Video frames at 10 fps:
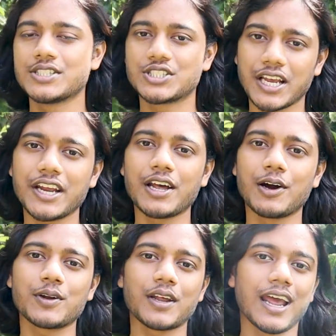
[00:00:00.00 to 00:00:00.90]
check it
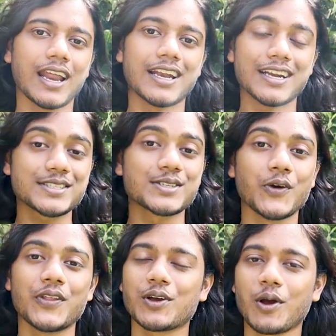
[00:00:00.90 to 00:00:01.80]
out and let us
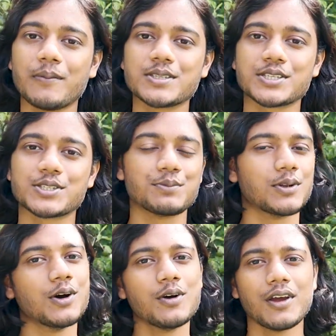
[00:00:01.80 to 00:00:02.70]
know in the comment section
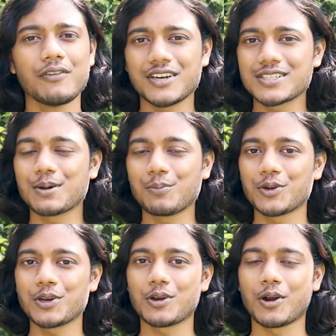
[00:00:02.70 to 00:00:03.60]
below if it is
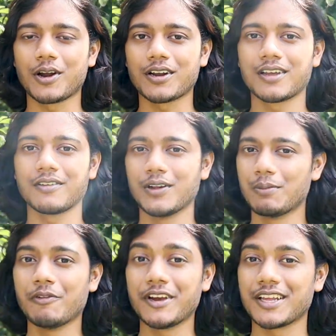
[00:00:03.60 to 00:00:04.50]
supported or not. We'll
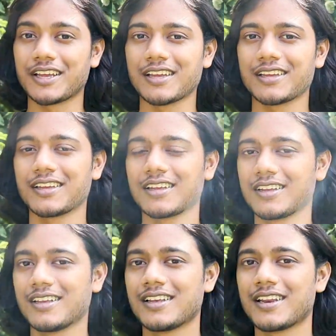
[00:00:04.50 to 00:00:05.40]
be waiting.
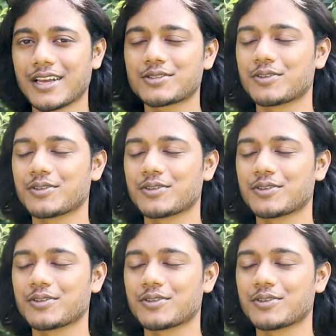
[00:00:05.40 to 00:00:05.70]
Next